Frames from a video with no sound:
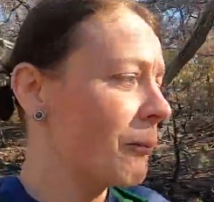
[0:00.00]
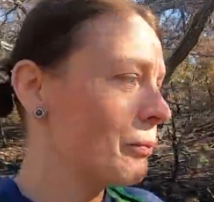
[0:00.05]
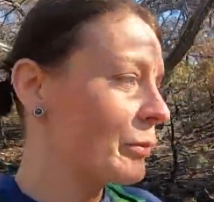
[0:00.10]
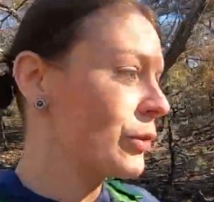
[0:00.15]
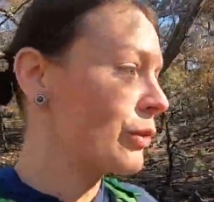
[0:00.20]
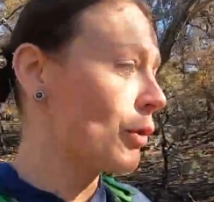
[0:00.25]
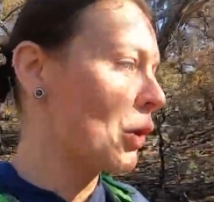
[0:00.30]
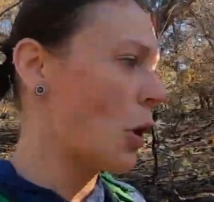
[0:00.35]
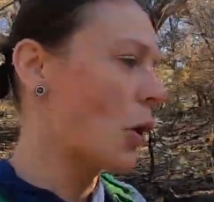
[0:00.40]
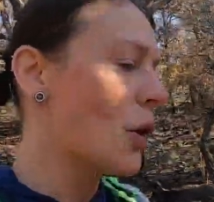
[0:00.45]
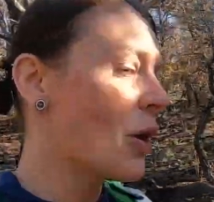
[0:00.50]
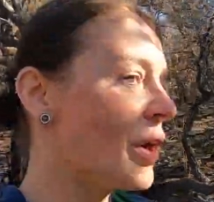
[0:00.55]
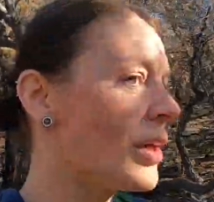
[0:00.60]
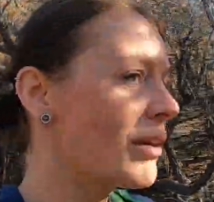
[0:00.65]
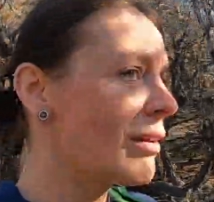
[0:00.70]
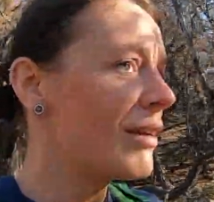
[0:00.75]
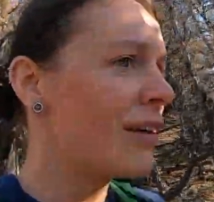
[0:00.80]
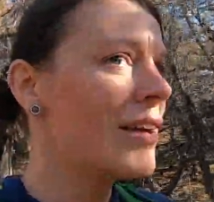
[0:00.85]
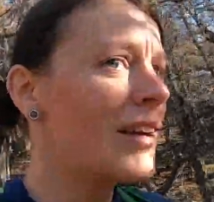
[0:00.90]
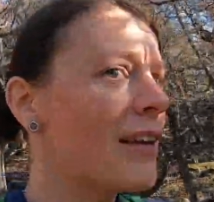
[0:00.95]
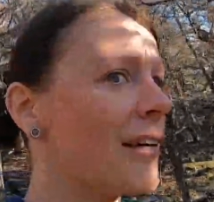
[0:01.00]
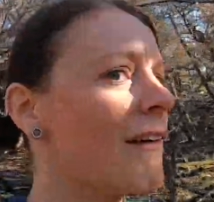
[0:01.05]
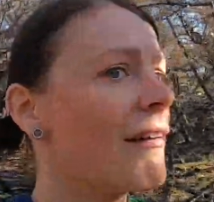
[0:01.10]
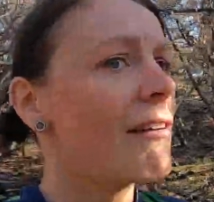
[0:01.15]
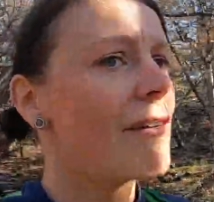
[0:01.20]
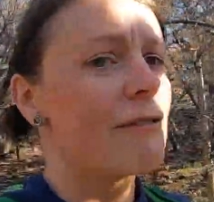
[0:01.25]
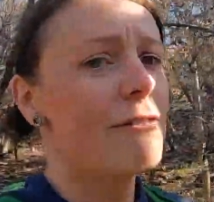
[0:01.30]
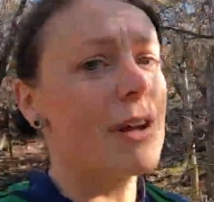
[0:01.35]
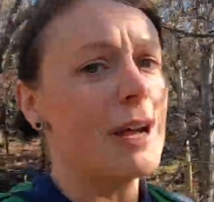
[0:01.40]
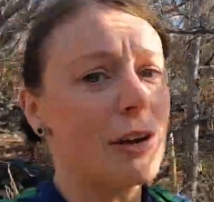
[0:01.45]
So
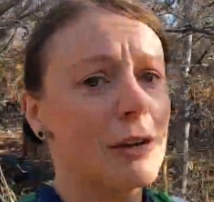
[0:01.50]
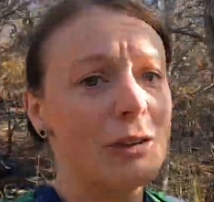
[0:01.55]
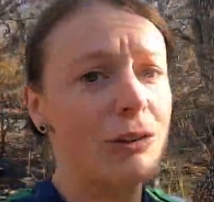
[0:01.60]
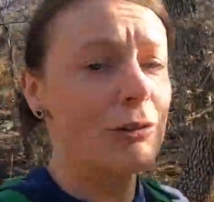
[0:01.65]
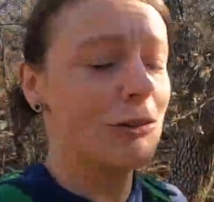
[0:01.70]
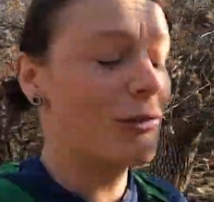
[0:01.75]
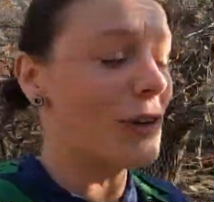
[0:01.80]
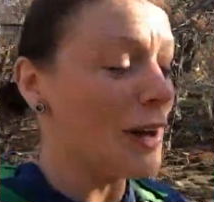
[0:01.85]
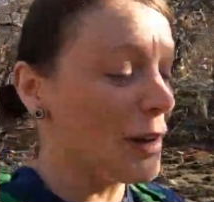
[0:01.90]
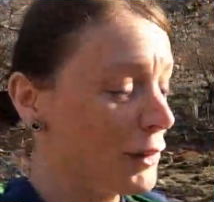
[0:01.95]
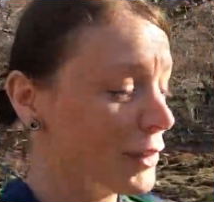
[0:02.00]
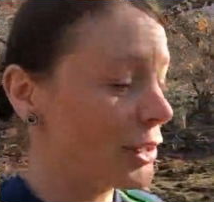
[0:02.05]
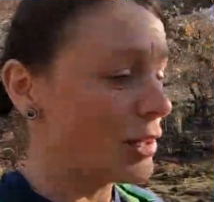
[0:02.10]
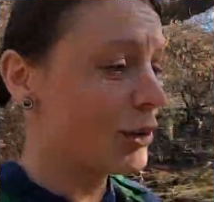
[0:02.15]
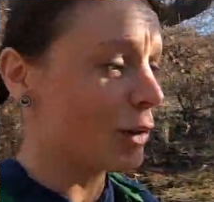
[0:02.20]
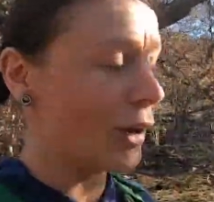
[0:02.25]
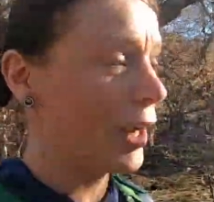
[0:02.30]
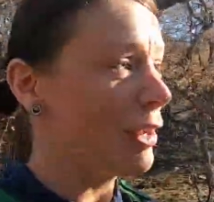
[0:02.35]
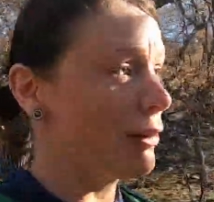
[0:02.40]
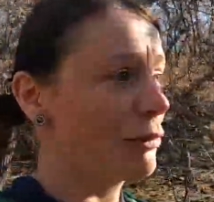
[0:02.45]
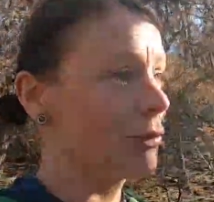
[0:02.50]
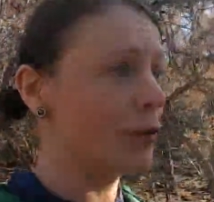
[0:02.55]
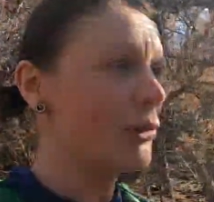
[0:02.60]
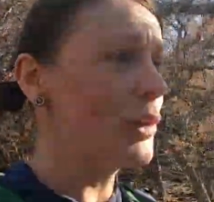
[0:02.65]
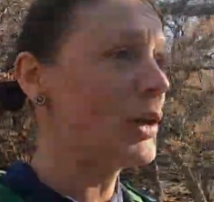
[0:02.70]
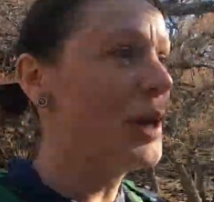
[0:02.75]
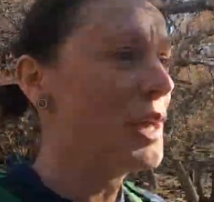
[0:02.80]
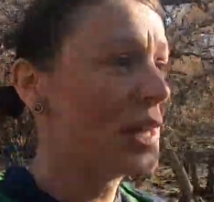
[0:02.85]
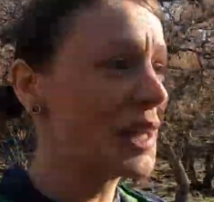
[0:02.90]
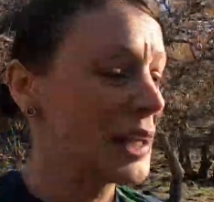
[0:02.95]
very, very grateful
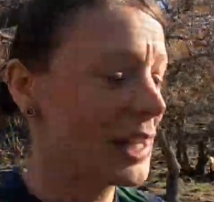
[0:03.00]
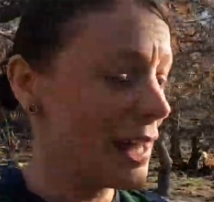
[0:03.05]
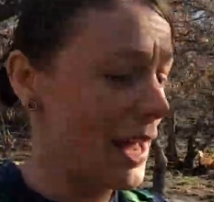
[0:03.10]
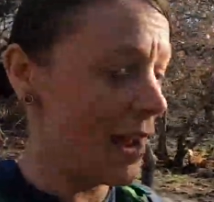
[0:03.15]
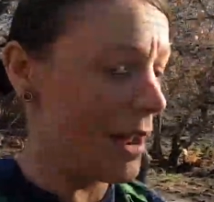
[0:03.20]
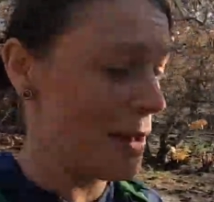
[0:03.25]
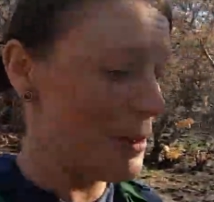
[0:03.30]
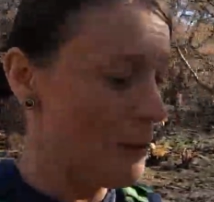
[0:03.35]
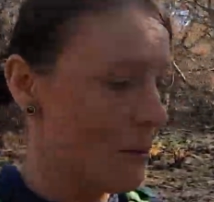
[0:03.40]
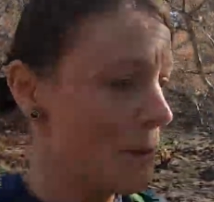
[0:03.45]
that